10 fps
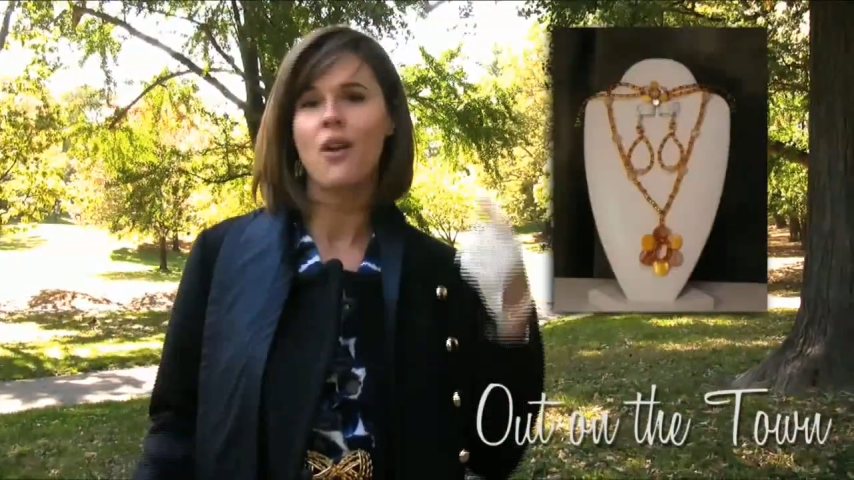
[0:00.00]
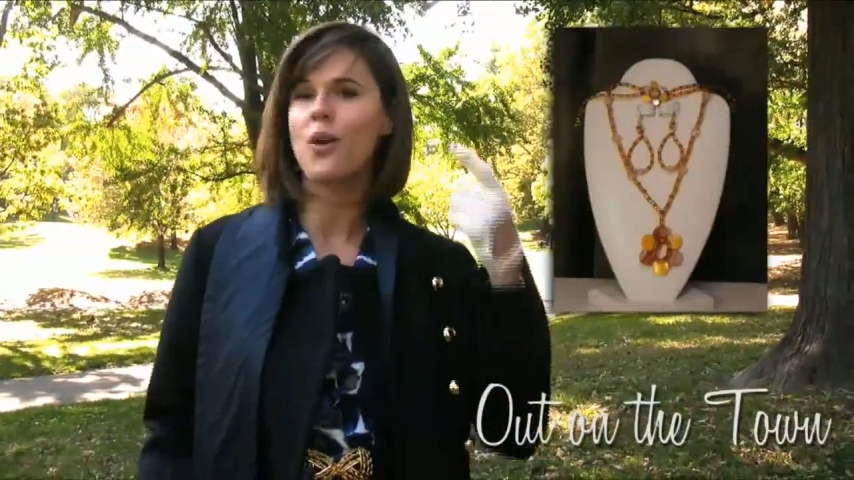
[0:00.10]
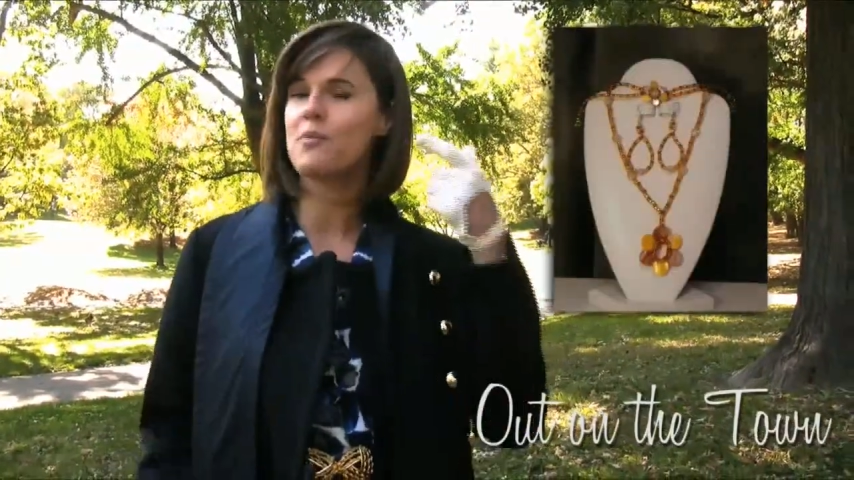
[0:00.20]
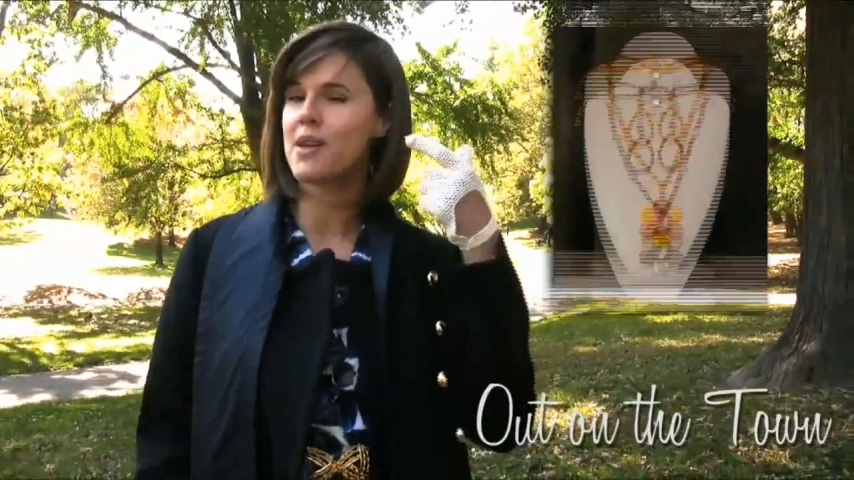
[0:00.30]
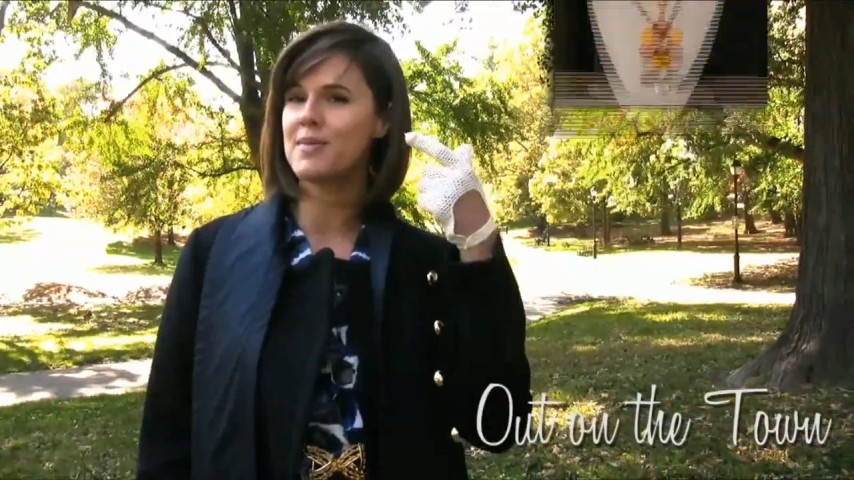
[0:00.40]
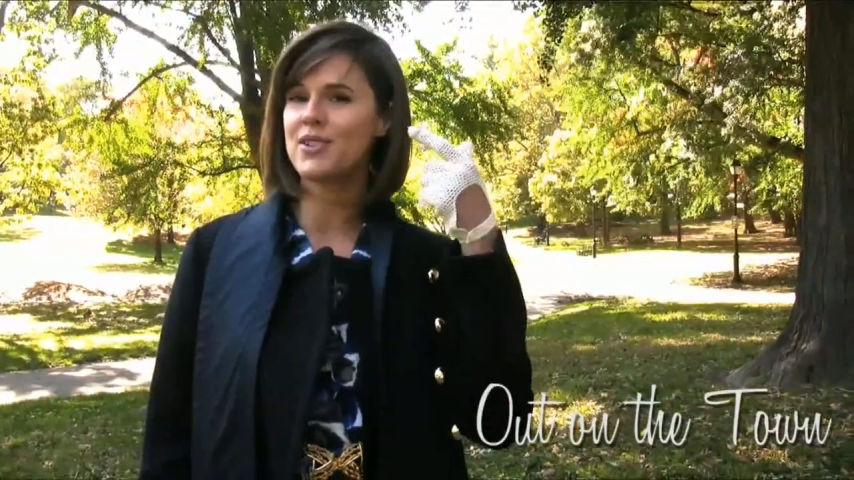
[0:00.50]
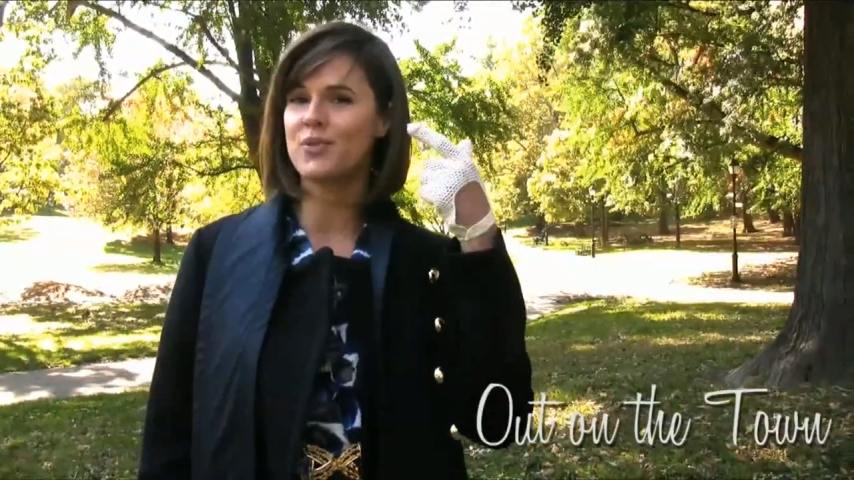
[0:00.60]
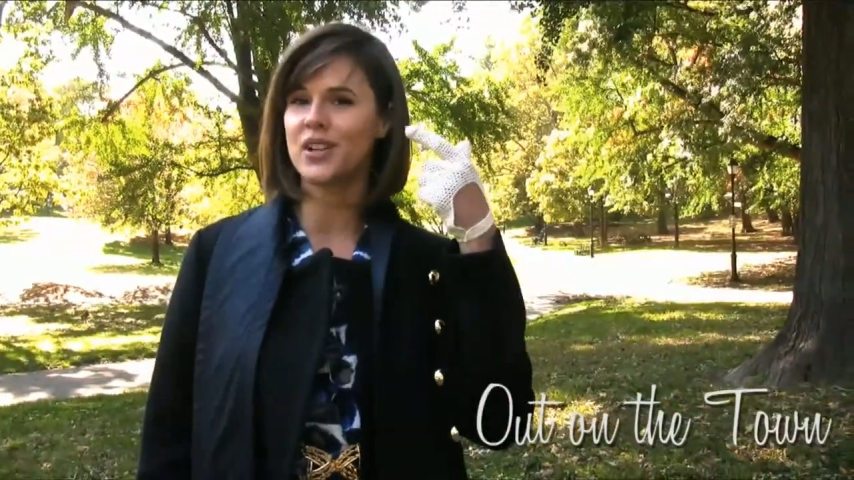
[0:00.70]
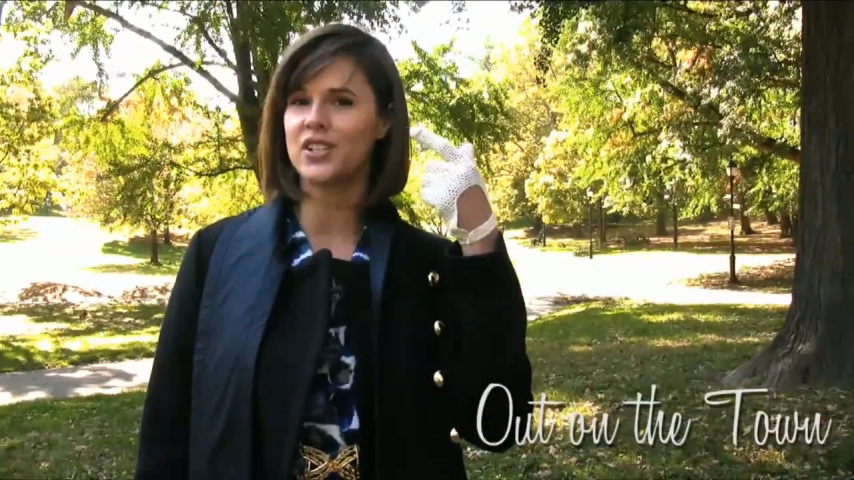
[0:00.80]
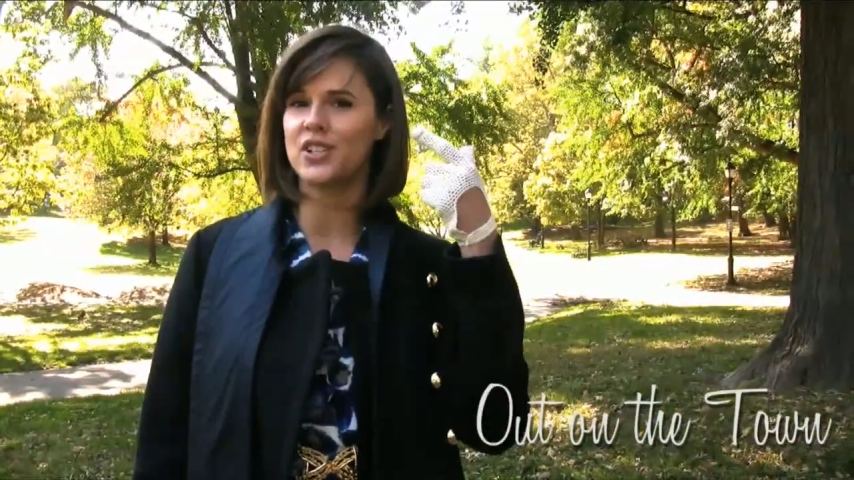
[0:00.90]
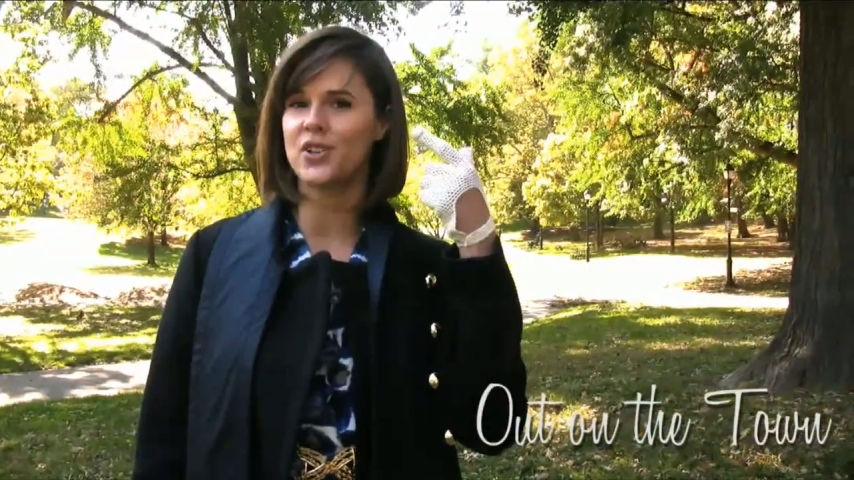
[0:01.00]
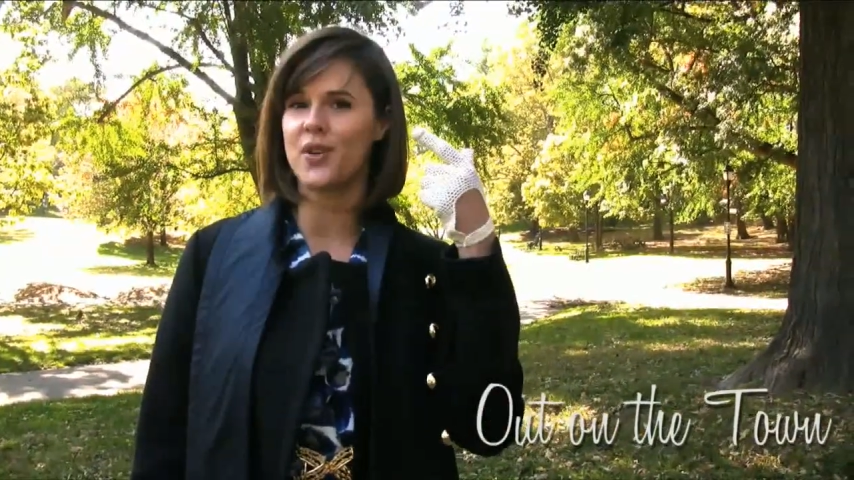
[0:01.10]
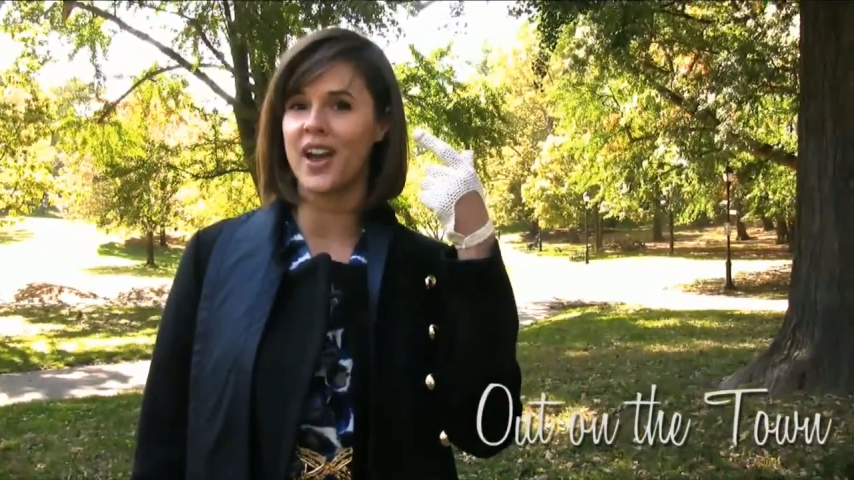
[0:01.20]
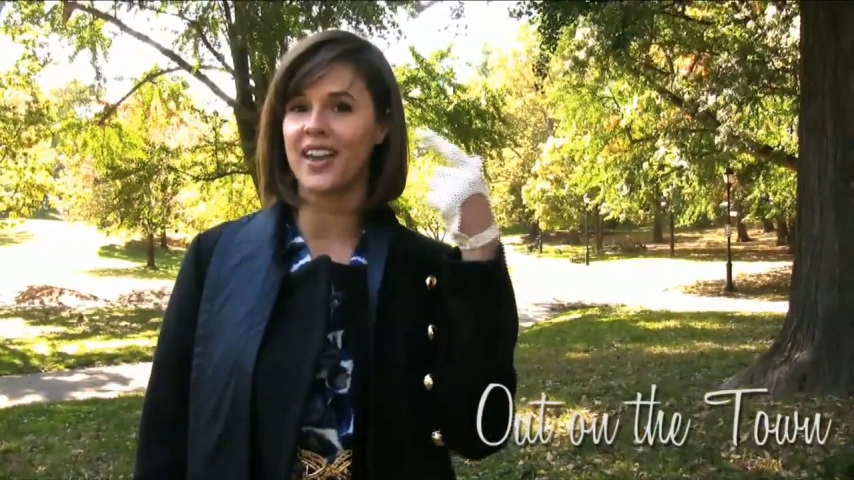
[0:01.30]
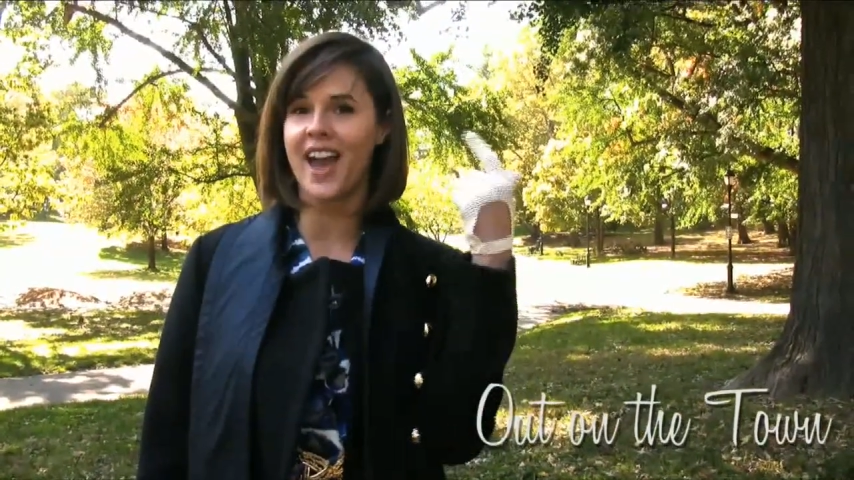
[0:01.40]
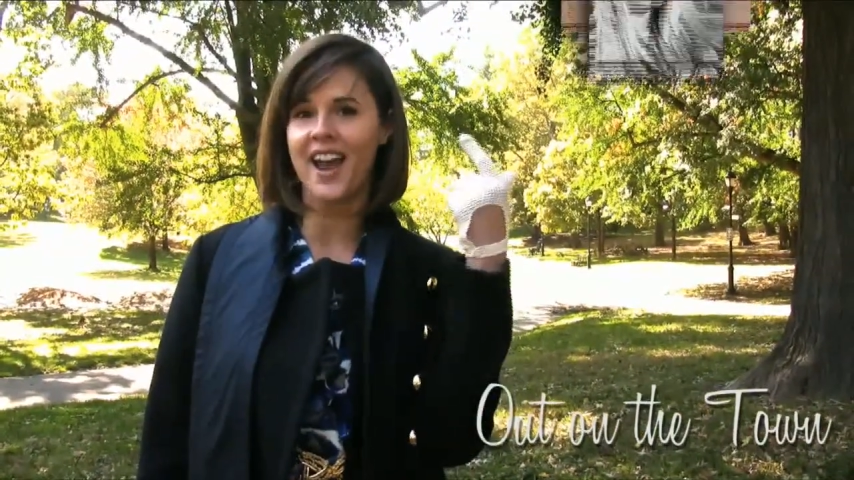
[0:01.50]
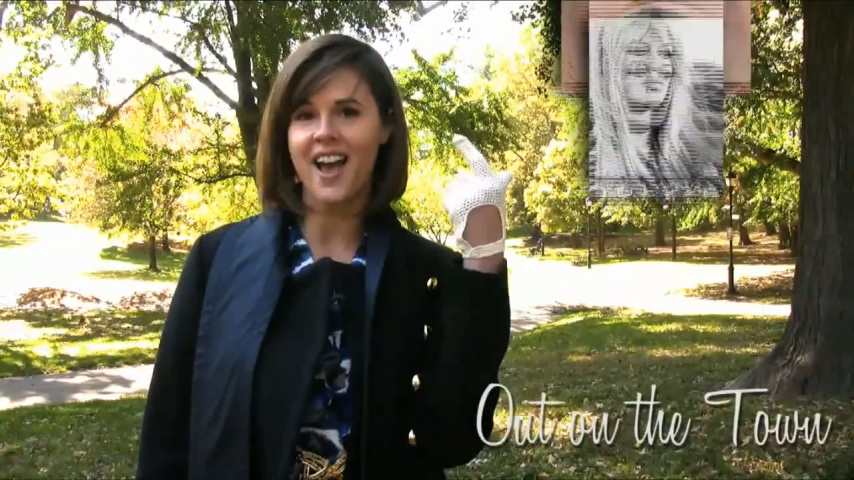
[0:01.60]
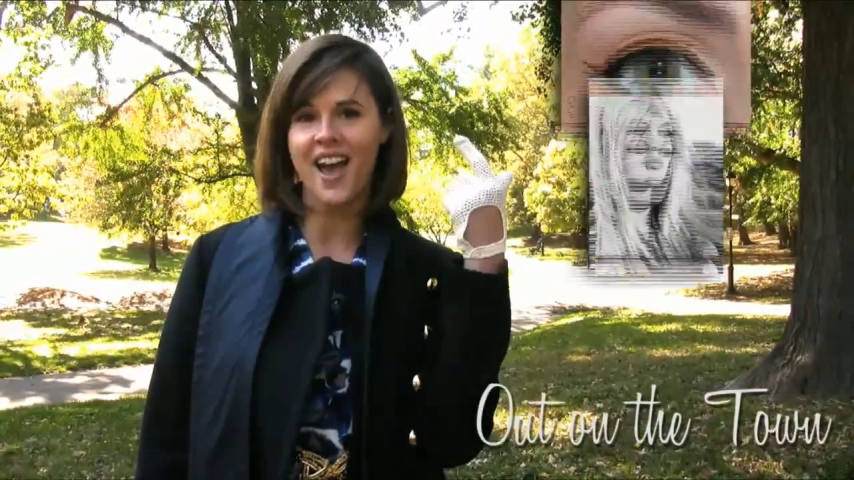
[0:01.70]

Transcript: or maybe you want to do a cat